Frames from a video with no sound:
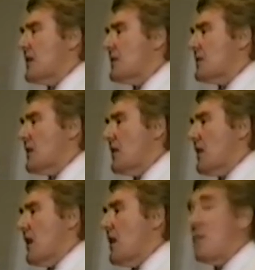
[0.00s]
us
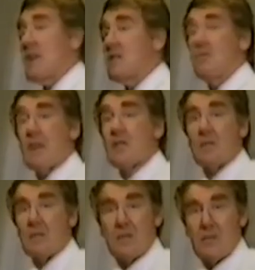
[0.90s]
in many
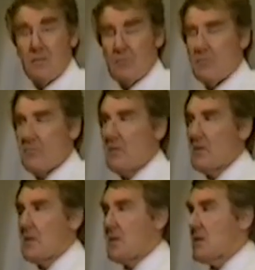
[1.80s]
directions.
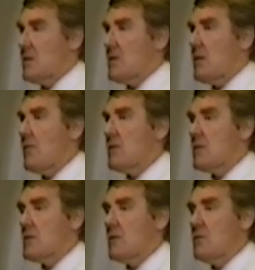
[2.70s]
Some of
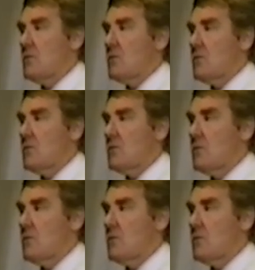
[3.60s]
us to